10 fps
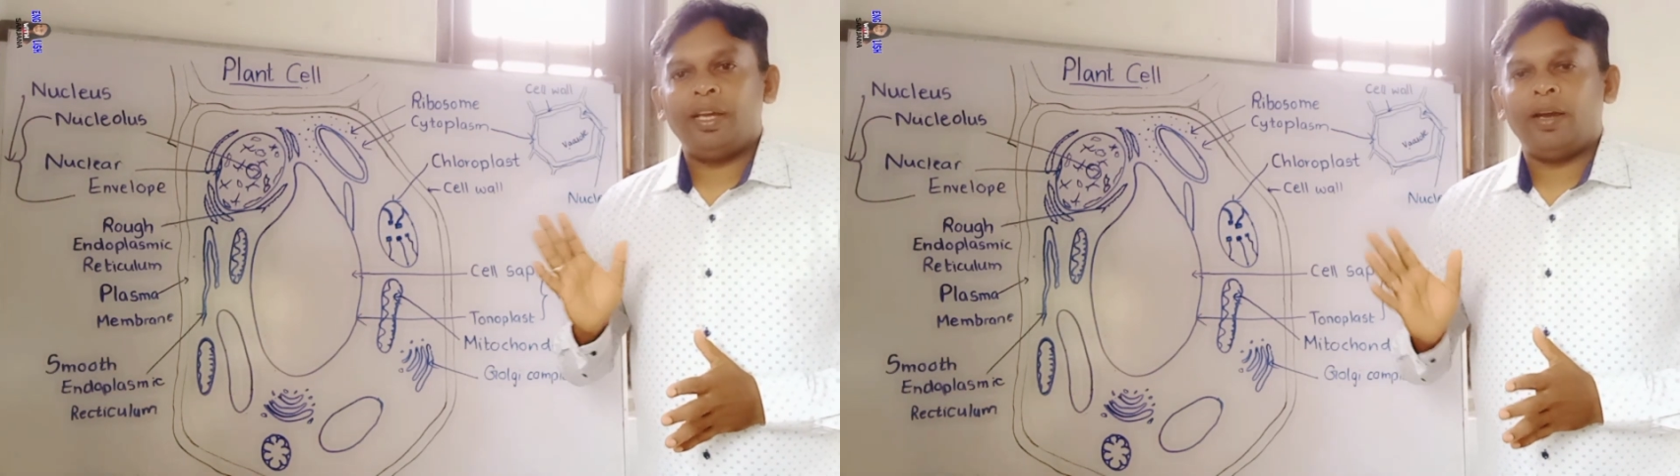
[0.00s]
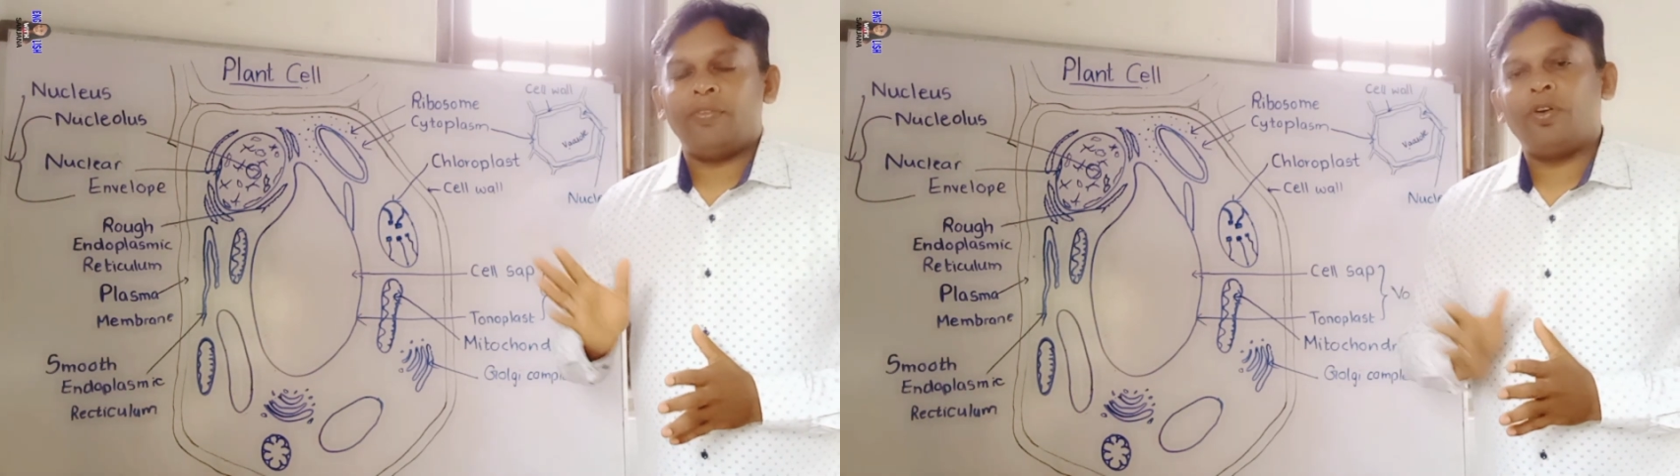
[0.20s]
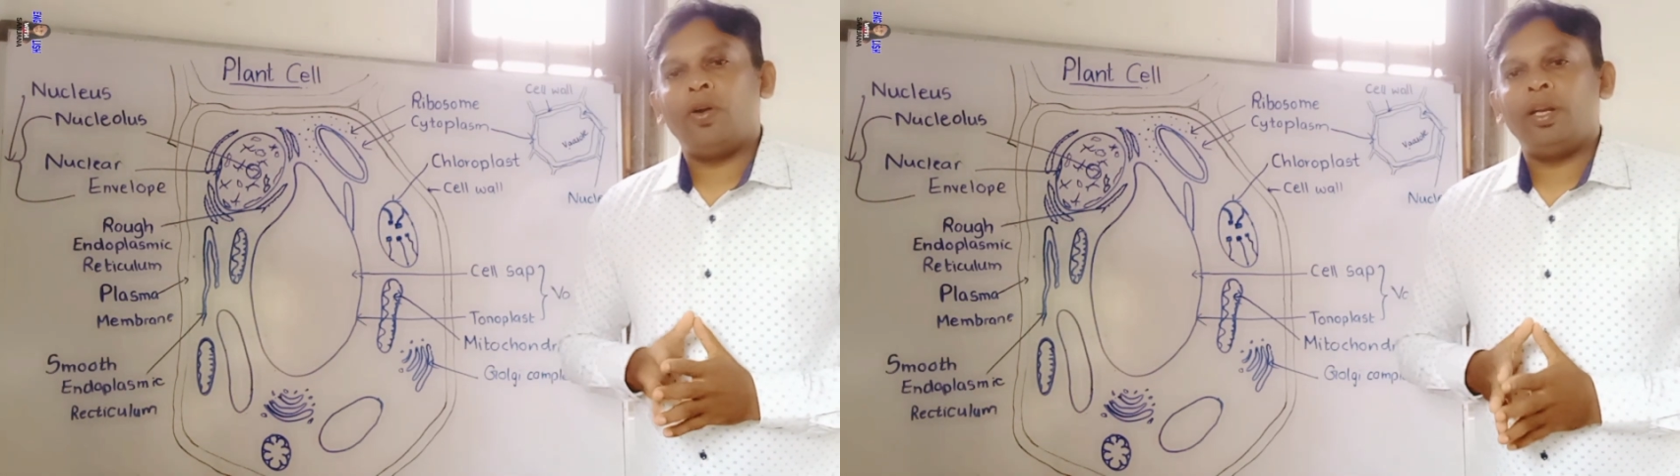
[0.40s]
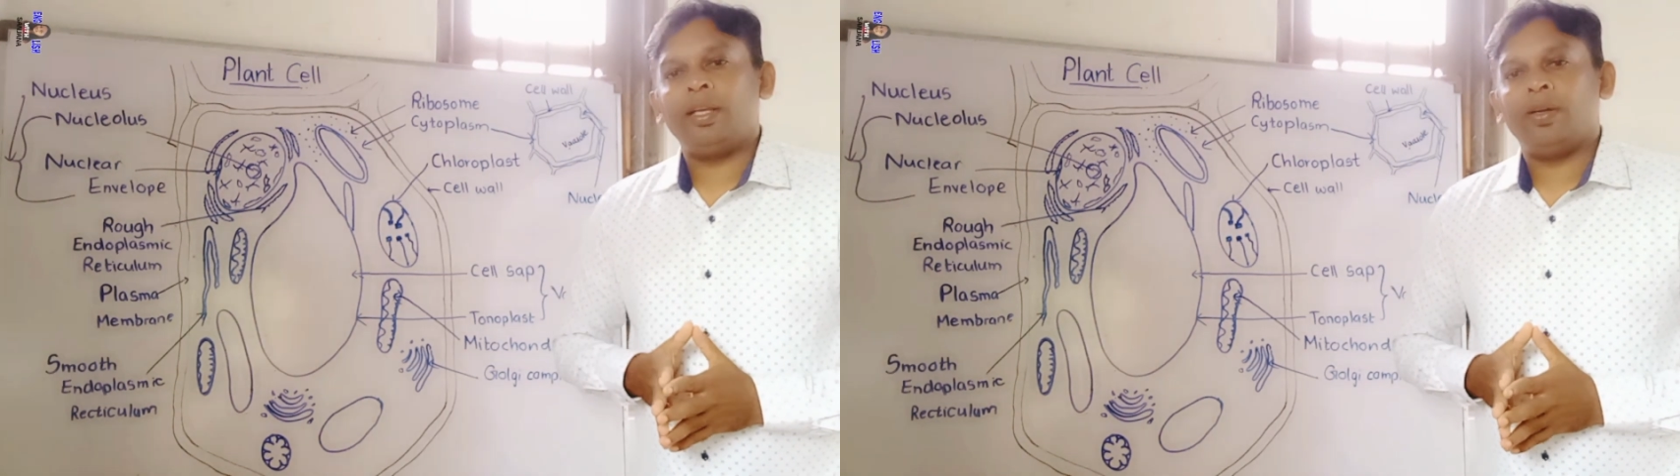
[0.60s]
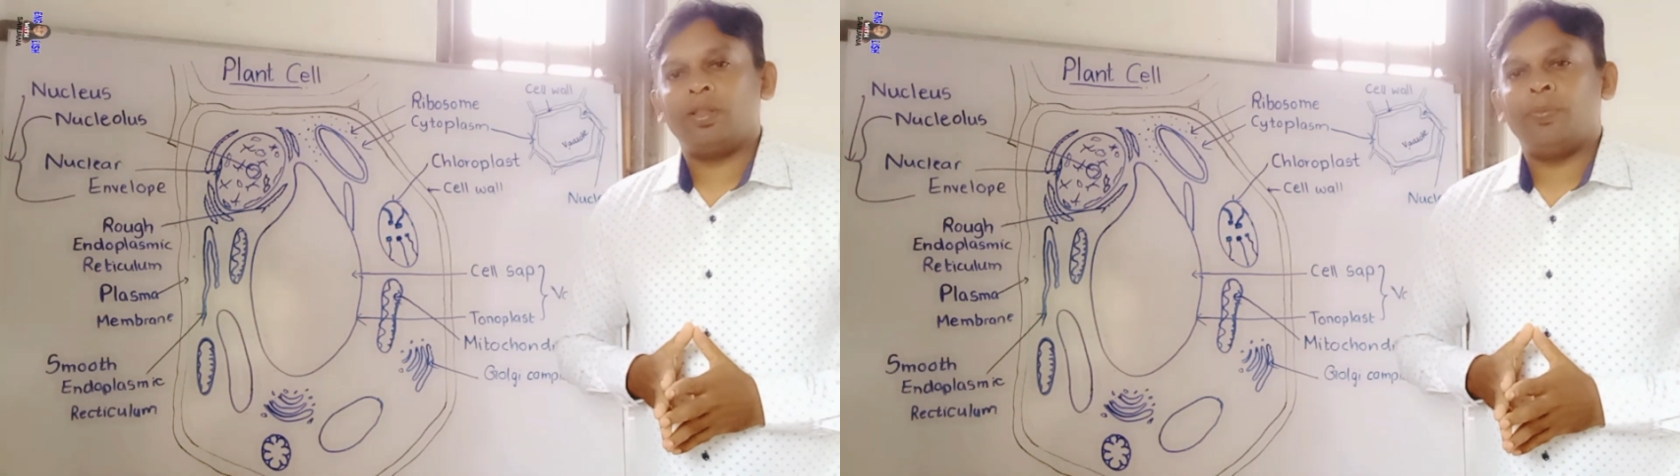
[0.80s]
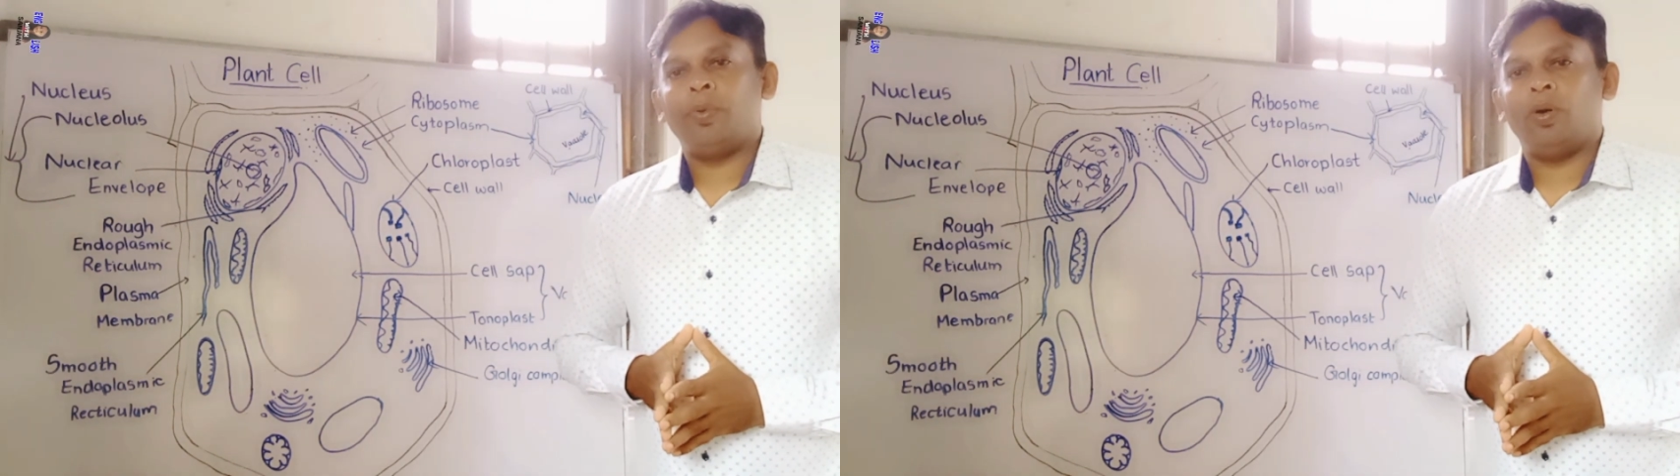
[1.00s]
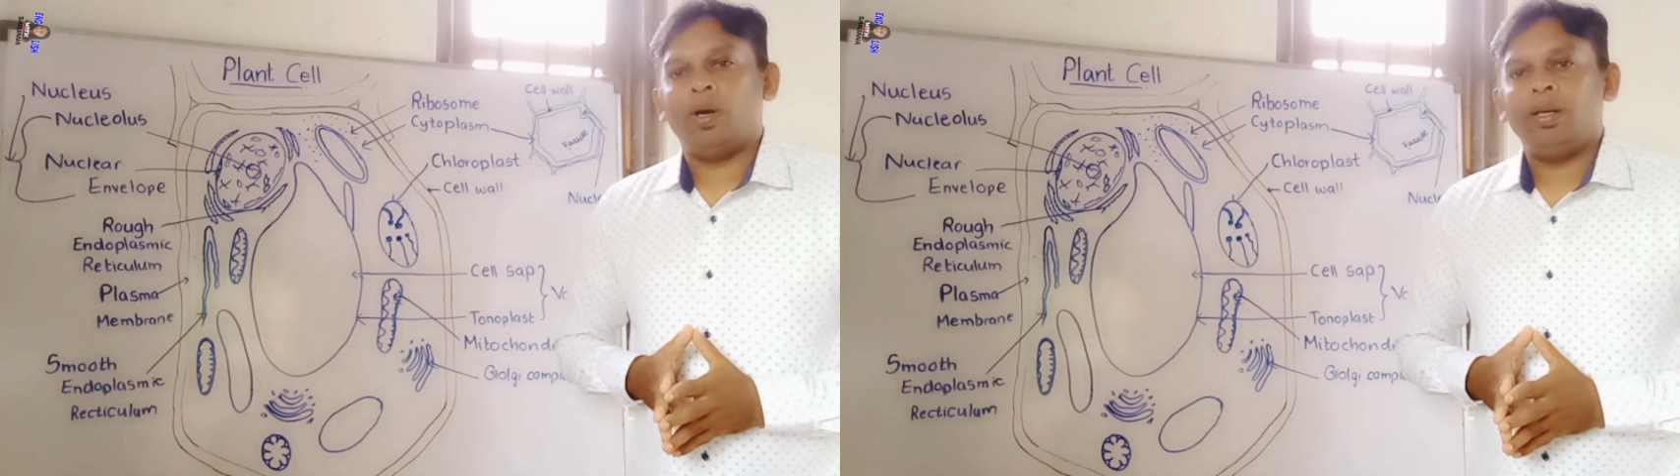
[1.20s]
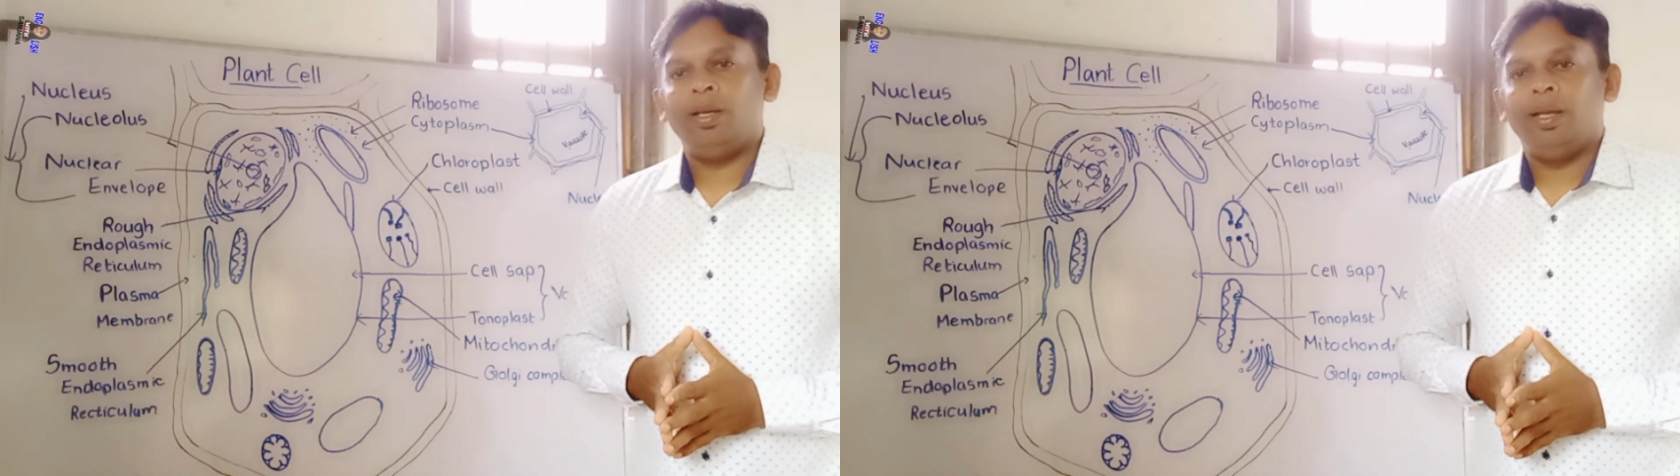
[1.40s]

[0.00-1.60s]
have drawn here on the board.